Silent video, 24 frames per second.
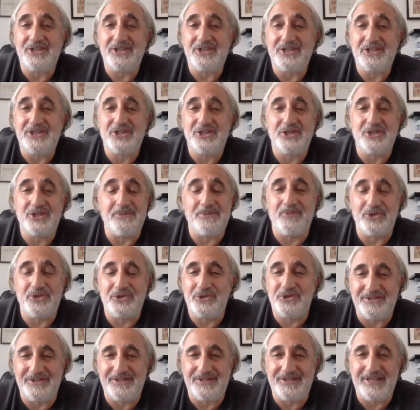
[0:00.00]
support
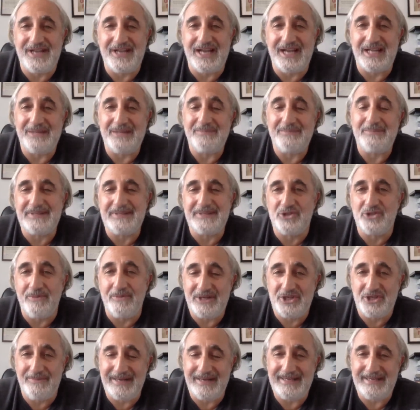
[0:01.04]
that, but please, please don't
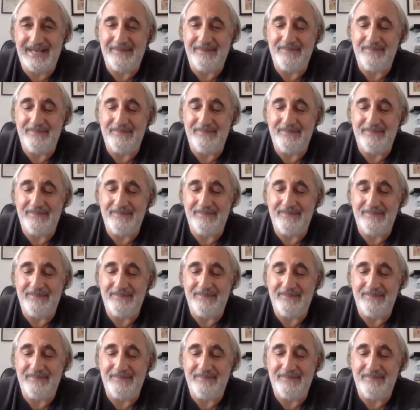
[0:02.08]
mention my name.